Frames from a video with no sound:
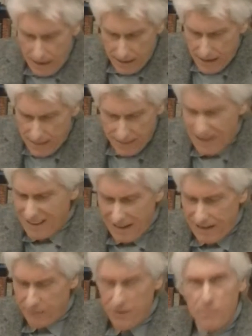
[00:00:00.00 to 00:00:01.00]
And I think
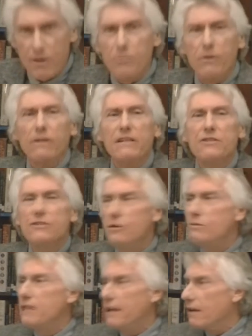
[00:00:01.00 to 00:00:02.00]
I can remember at least
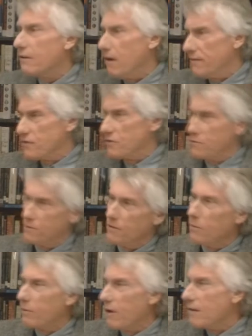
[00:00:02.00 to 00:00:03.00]
two ticket offices
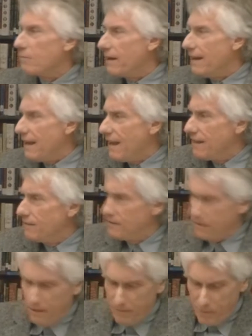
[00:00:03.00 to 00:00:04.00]
on the Broadway
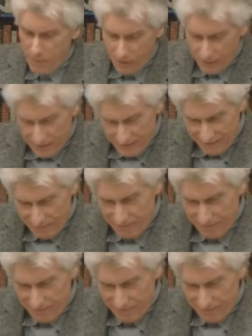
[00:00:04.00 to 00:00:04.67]
end of the building.